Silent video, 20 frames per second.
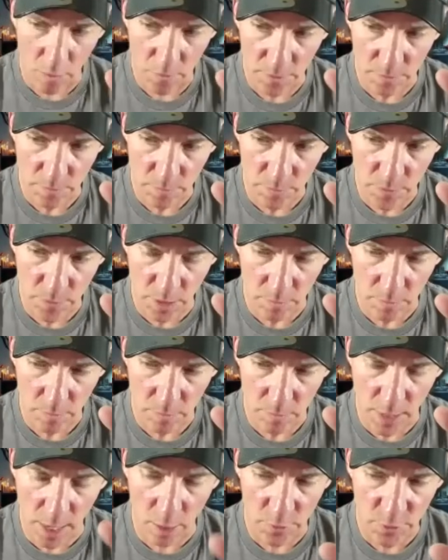the,
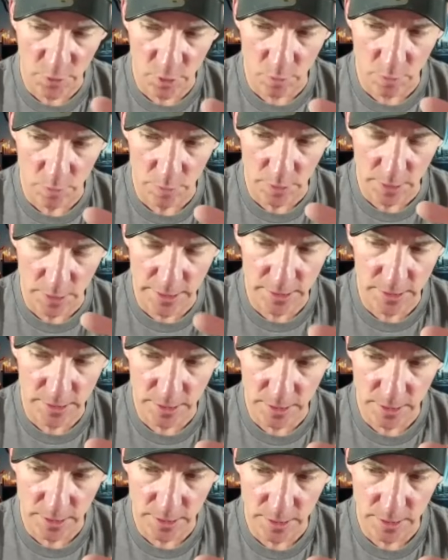now your ET